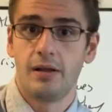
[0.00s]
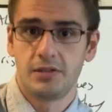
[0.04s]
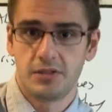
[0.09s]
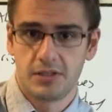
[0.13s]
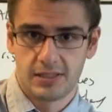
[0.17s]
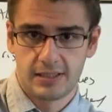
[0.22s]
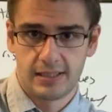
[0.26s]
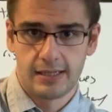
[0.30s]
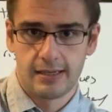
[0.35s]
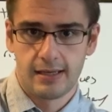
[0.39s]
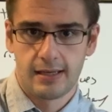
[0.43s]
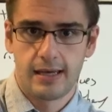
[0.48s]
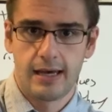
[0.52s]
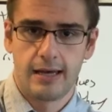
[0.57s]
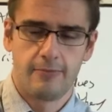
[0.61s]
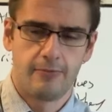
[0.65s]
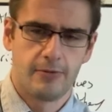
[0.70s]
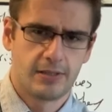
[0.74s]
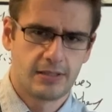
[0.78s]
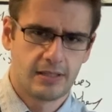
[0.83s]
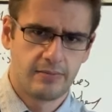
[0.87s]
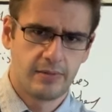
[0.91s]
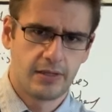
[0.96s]
Let's just stick again
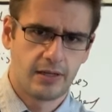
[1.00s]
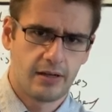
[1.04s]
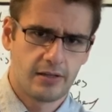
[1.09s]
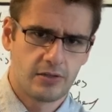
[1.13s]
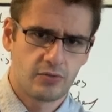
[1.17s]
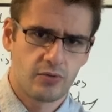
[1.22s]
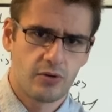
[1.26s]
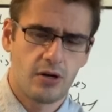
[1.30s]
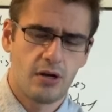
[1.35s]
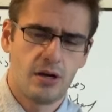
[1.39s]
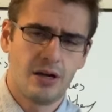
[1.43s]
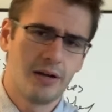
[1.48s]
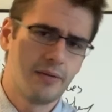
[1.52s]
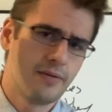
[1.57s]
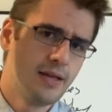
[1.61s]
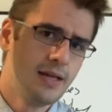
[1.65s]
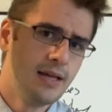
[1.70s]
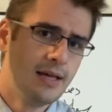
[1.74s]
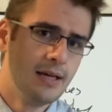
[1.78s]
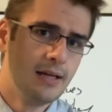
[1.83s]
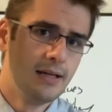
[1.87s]
with something that's wrong.